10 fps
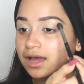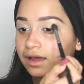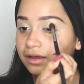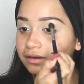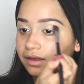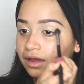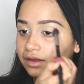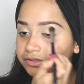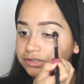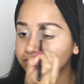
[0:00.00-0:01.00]
and this is going
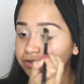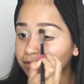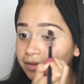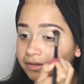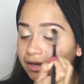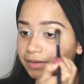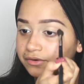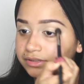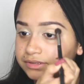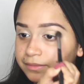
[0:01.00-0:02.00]
to be my transition
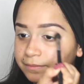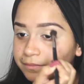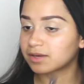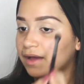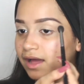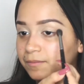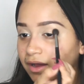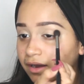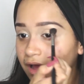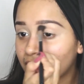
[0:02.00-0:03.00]
shade. I'm going to
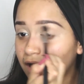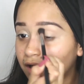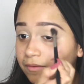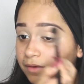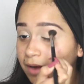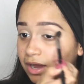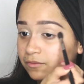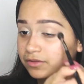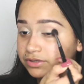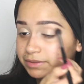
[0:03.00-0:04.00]
go in
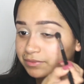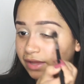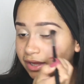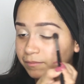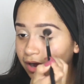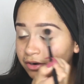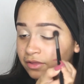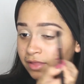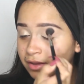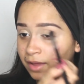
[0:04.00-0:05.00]
with
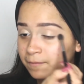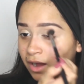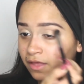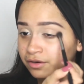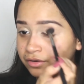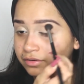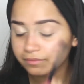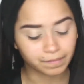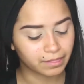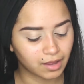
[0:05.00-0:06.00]
Morphe
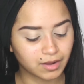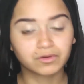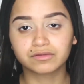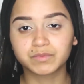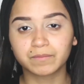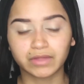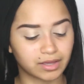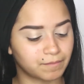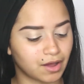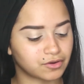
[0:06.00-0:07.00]
M505.
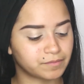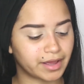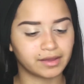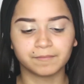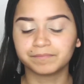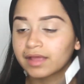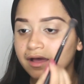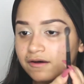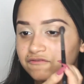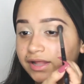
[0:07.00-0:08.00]
It's a little bit
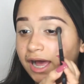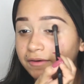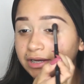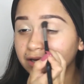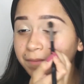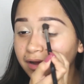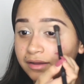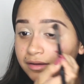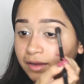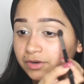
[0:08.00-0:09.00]
powdery. There is
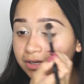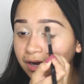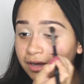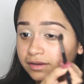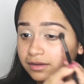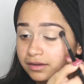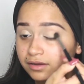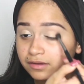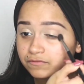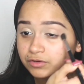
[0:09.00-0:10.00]
some kickback. I'm not
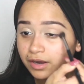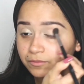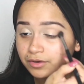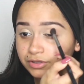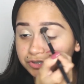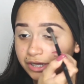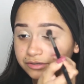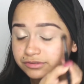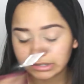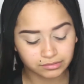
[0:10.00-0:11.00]
one of those people that get
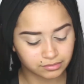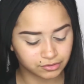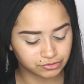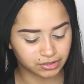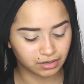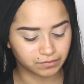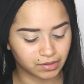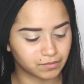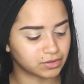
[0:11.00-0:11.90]
bothered by